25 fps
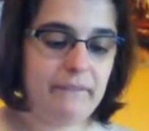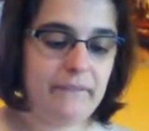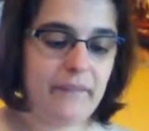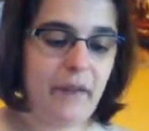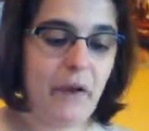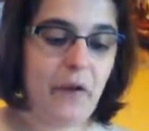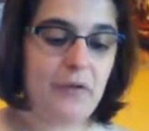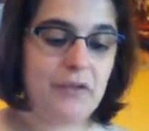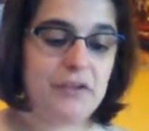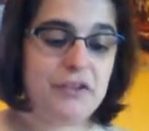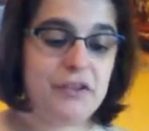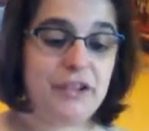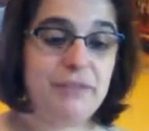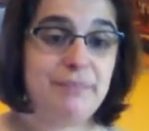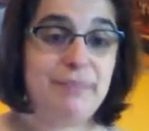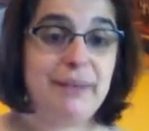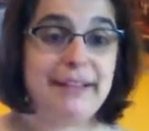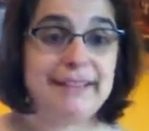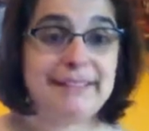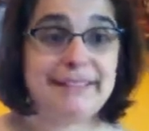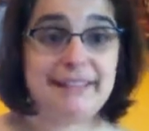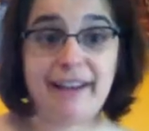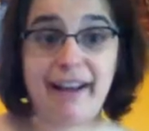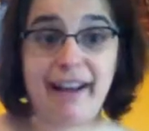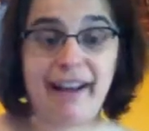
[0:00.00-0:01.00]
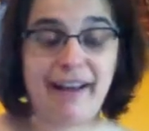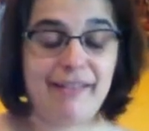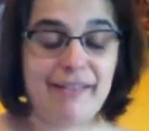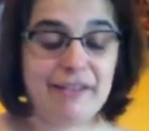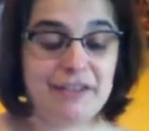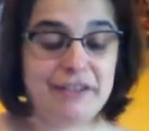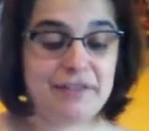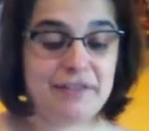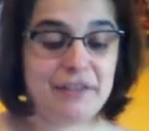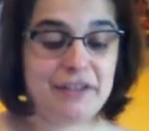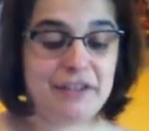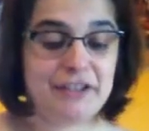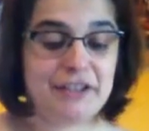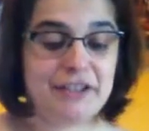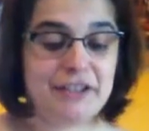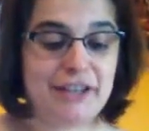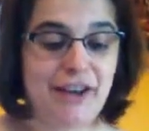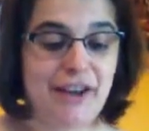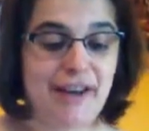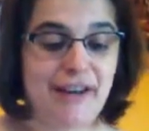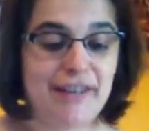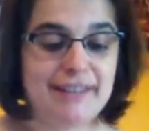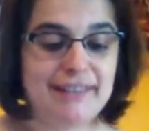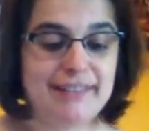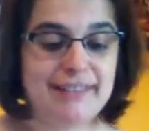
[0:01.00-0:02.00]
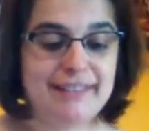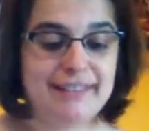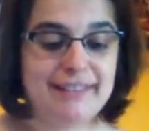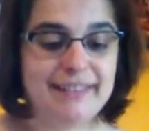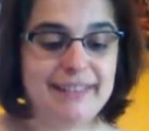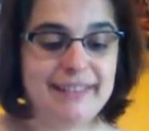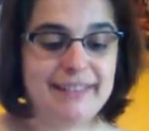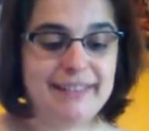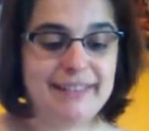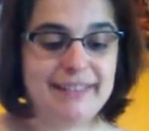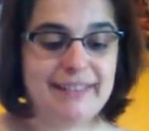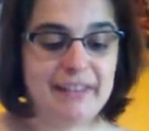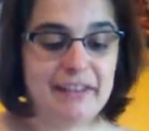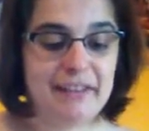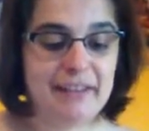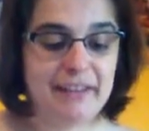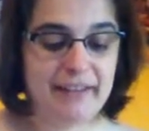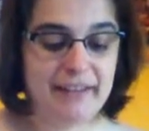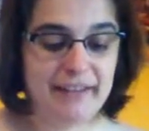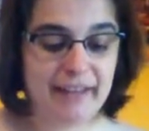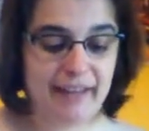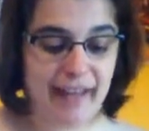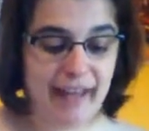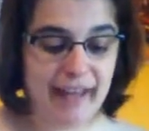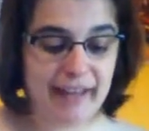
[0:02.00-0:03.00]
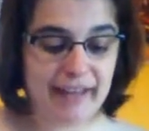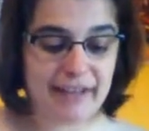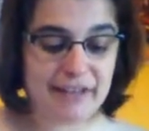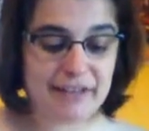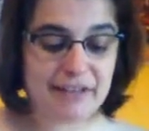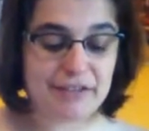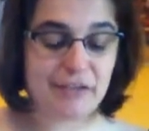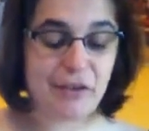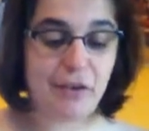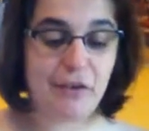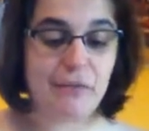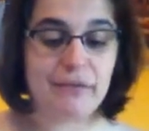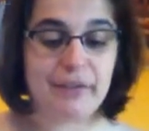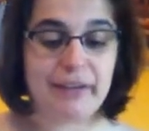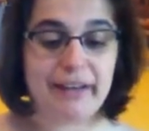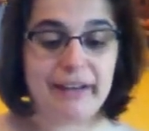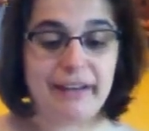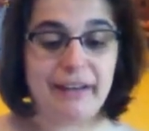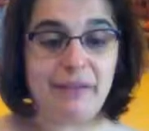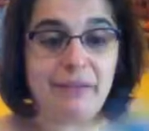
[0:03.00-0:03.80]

Oh, she picked the colors for her shawl. And it's so funny.